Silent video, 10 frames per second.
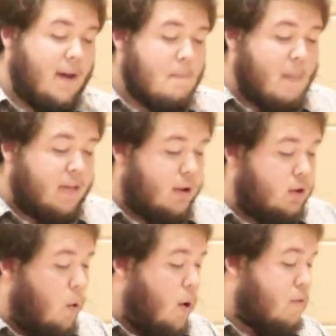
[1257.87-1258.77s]
May the
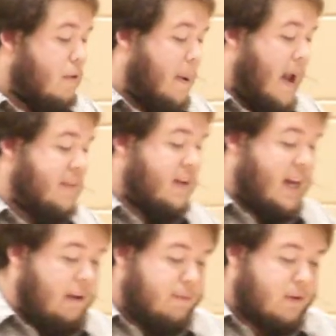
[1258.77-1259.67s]
Lord repay the
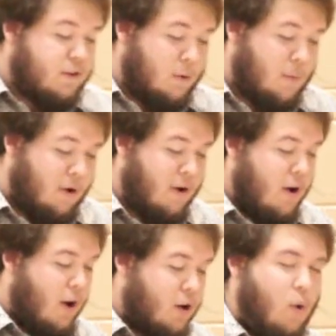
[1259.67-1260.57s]
evildoer
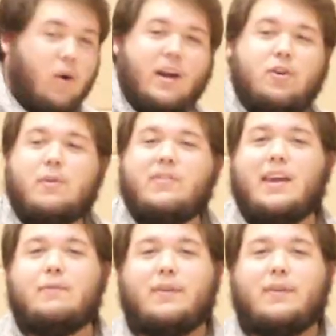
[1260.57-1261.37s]
according to his evil